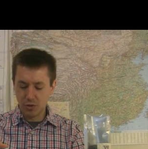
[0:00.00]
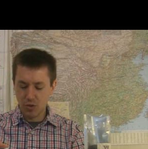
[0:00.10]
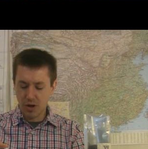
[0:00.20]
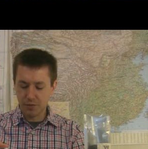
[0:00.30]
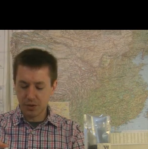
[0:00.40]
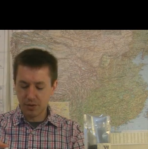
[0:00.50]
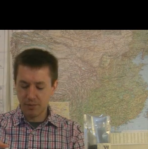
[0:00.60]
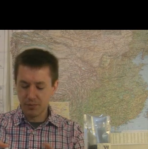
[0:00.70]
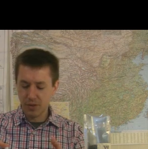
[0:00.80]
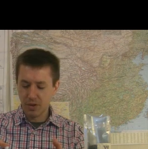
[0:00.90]
often
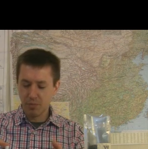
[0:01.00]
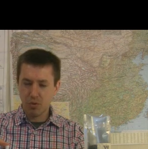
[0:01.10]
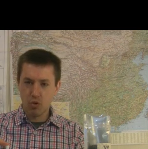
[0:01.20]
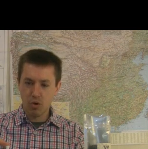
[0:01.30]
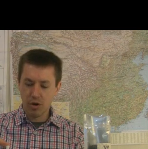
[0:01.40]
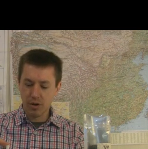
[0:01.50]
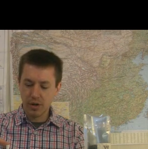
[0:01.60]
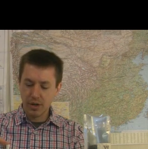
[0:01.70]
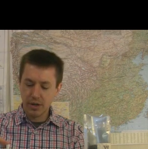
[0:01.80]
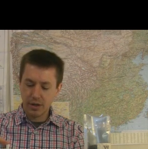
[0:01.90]

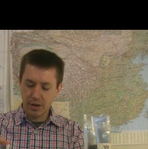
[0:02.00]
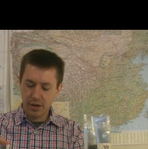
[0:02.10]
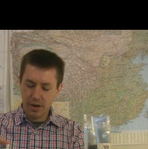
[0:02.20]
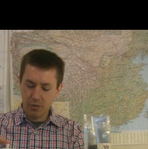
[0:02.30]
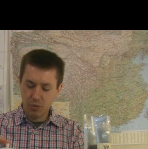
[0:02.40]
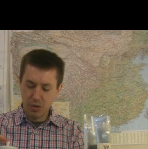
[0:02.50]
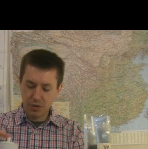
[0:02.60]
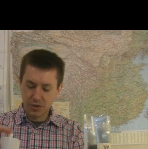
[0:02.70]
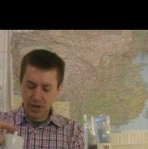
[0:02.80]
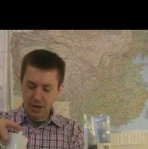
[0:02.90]
pour with
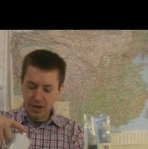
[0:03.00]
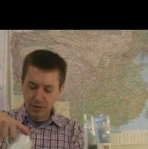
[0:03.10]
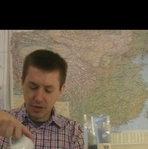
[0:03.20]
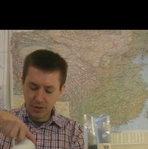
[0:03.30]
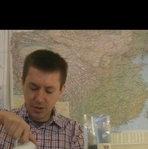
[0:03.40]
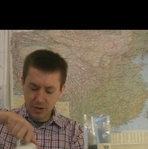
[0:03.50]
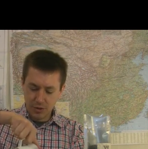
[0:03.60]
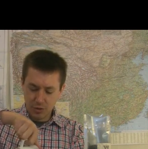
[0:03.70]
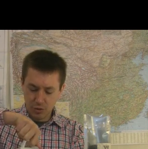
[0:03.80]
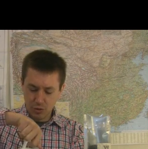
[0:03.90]
a set like this
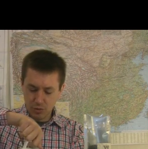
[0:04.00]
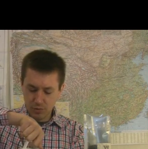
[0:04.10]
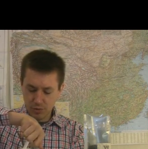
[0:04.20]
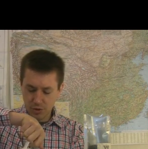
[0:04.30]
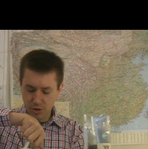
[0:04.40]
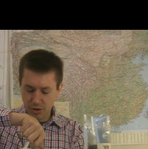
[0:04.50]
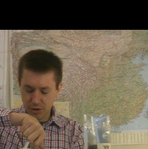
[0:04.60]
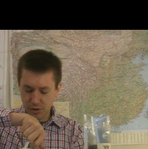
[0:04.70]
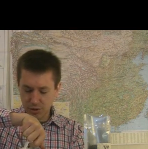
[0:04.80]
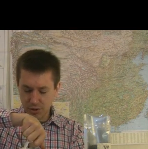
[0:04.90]
is to turn it
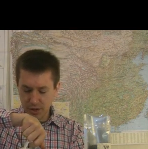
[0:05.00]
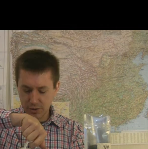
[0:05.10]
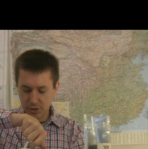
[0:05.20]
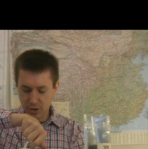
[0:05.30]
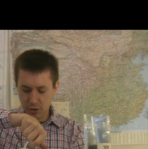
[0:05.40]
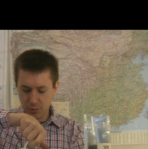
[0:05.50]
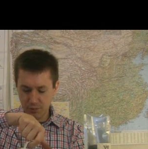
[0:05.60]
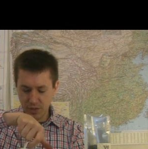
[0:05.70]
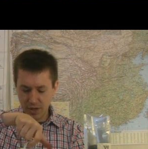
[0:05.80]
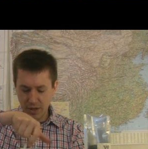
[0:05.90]
just like
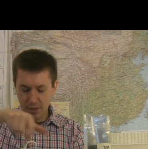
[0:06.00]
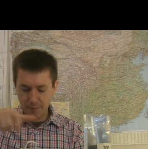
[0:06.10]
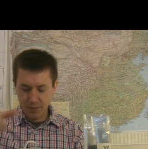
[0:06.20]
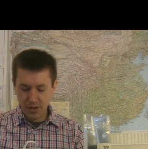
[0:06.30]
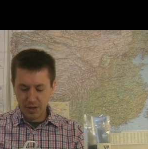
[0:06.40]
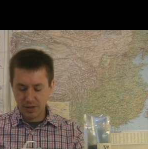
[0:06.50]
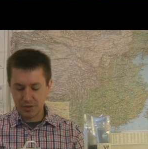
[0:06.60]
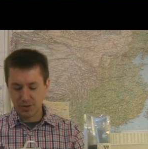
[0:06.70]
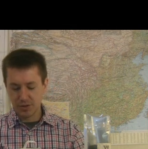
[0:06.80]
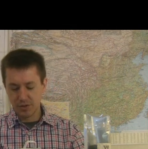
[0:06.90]
so.
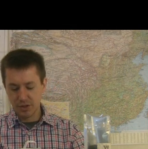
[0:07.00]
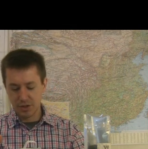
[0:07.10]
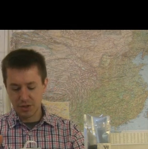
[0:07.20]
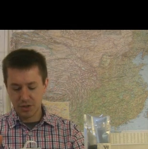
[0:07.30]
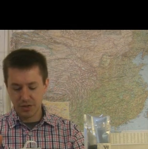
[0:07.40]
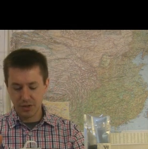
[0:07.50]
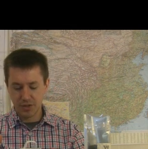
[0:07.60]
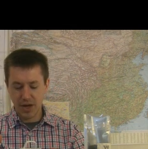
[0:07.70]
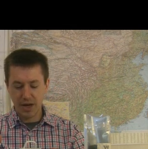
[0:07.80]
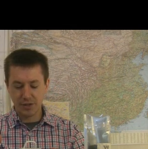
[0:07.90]
The
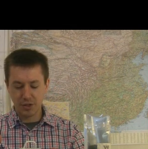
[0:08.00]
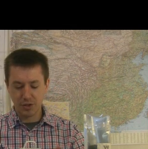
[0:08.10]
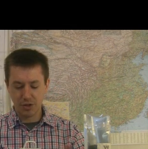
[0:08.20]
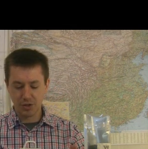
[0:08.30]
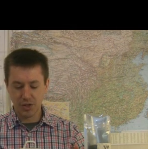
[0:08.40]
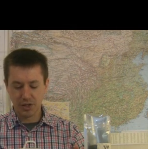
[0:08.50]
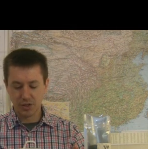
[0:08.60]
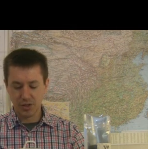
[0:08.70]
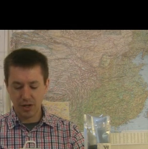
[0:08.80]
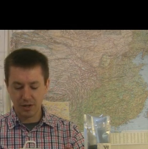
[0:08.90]
sizes are
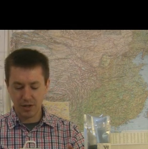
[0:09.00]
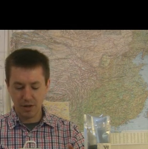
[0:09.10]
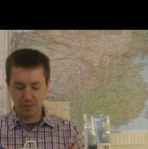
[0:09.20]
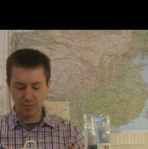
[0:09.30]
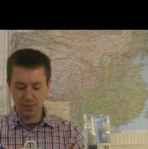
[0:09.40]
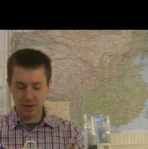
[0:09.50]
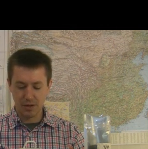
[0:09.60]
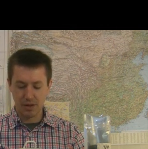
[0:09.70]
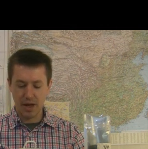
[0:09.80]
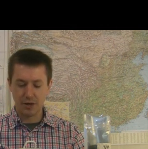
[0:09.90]
such that
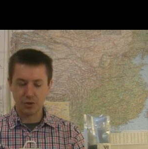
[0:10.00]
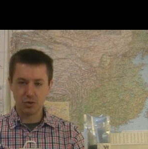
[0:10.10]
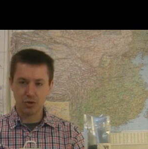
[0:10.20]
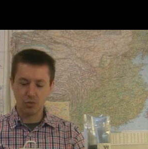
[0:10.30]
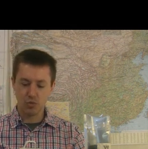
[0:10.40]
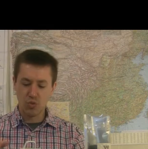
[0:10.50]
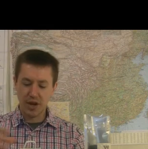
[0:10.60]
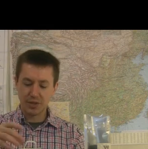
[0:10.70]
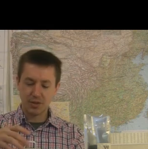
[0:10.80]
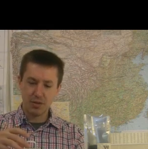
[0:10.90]
it allows you to
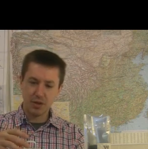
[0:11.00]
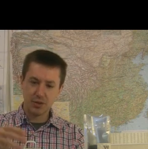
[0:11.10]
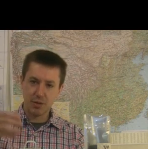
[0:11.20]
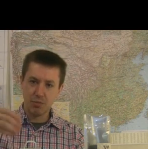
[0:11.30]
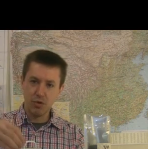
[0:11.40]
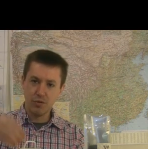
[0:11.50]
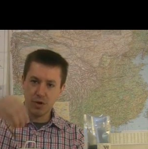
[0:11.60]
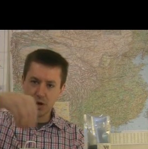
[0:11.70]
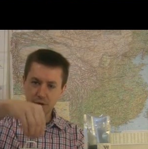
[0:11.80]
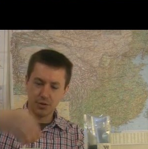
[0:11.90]
rest this and move
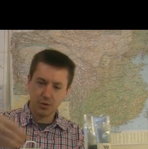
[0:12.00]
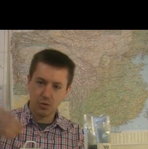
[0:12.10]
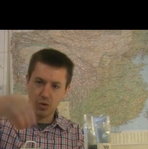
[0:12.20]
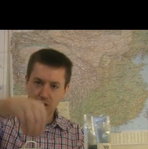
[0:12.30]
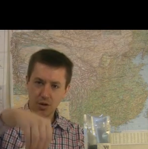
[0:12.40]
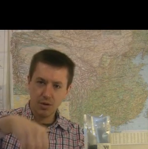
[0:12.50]
on to